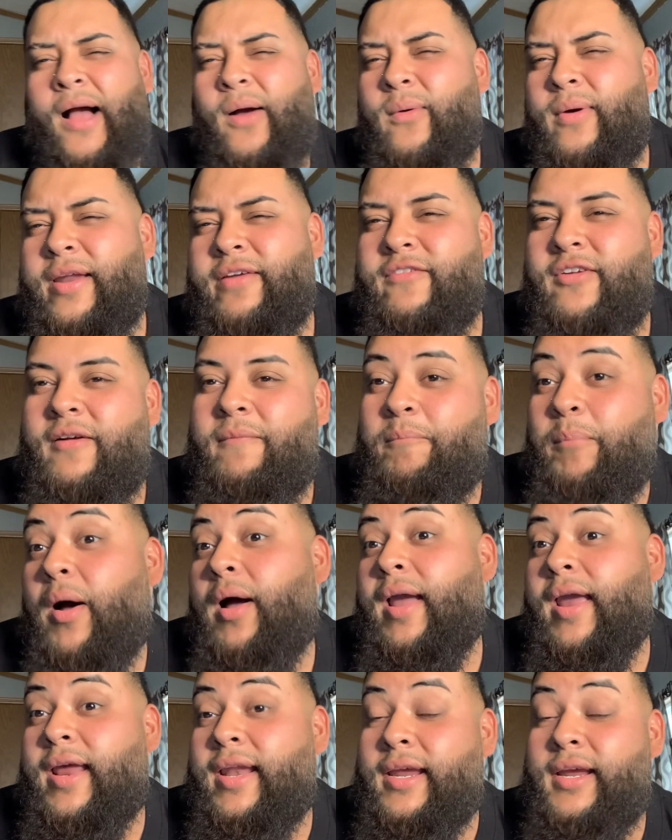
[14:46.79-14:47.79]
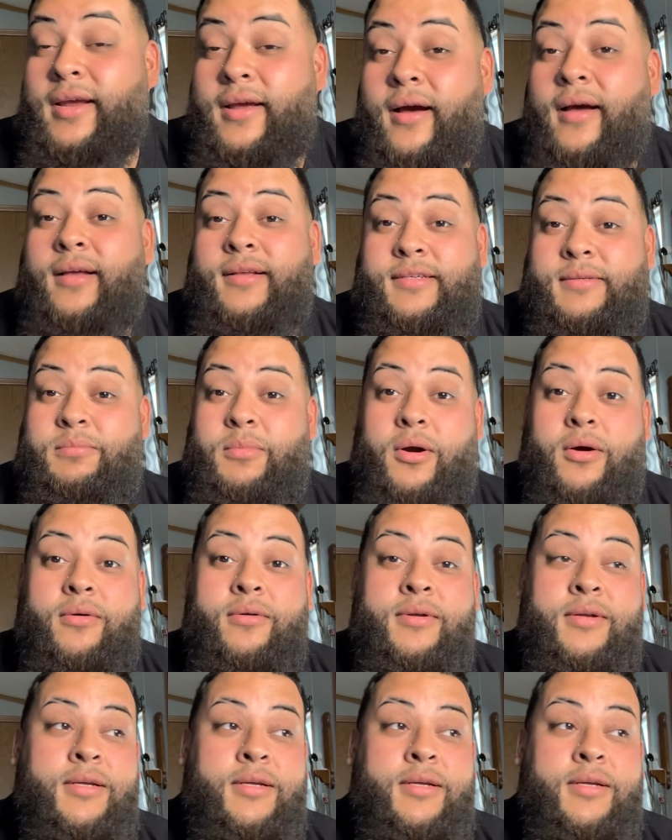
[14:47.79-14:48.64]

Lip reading: wouldn't even have bought any guns, bro.